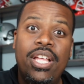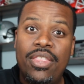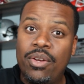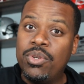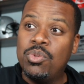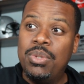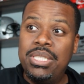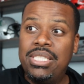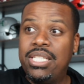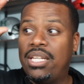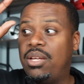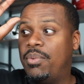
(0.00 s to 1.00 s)
There was one
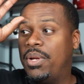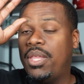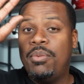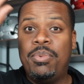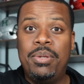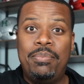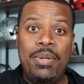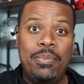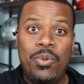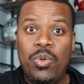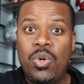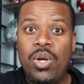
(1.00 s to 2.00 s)
study where they put
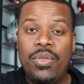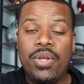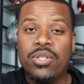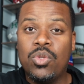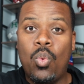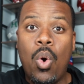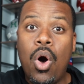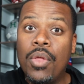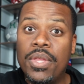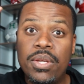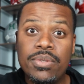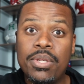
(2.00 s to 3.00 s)
people, there's a wall and
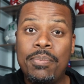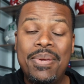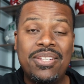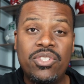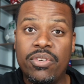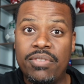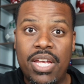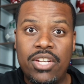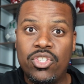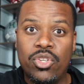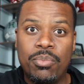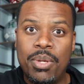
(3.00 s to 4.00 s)
then there was a picture of
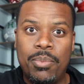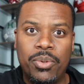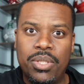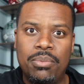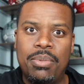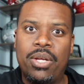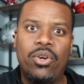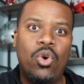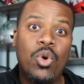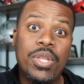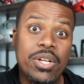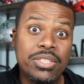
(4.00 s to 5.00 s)
nature and people did better,
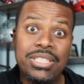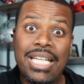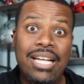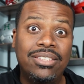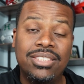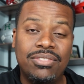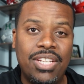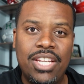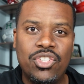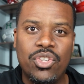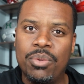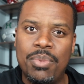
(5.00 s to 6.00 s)
or there are sounds of
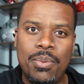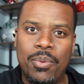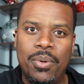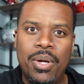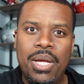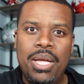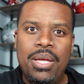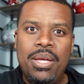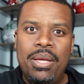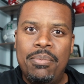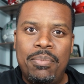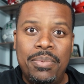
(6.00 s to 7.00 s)
nature and people
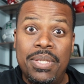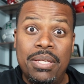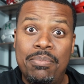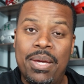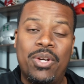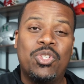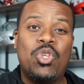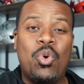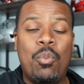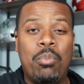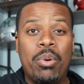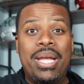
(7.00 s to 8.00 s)
did better.
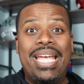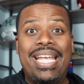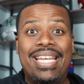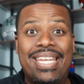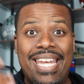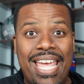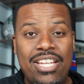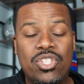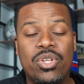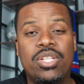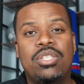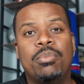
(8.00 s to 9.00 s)
So bringing
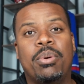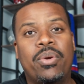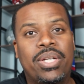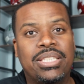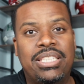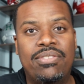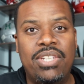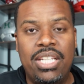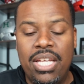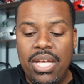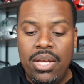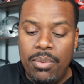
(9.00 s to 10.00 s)
nature into
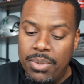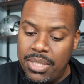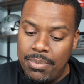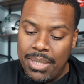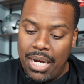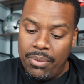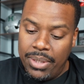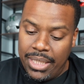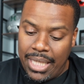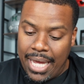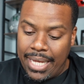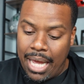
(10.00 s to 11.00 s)
productivity was something I really
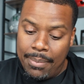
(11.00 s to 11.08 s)
like.